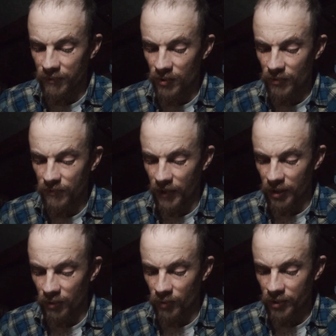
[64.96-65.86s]
of new
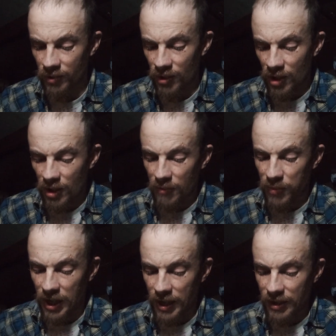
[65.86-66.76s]
firewood
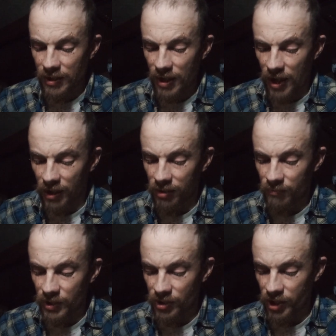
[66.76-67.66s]
pine,
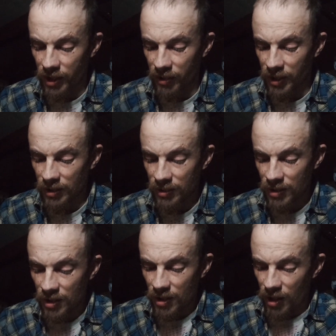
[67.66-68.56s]
elm, and cherry.
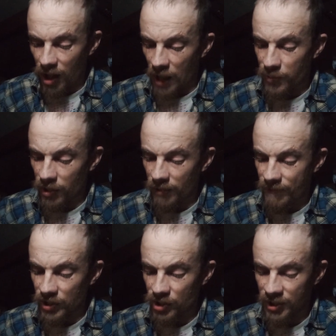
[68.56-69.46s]
I burn a
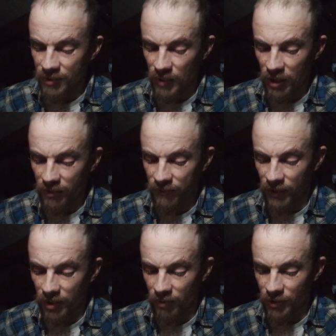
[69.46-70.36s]
vicious amount of
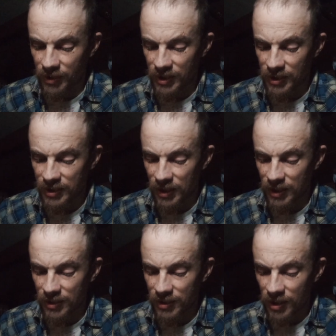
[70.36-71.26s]
firewood these
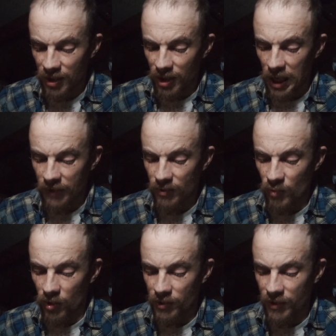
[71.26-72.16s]
days, even
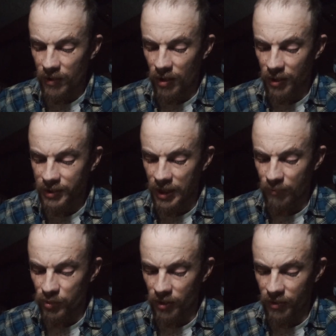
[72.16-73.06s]
more than the
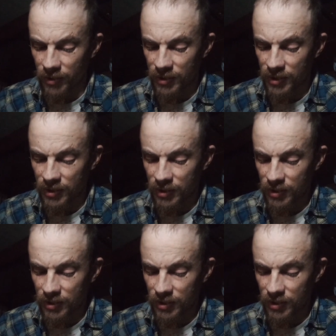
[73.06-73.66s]
Alsop brothers.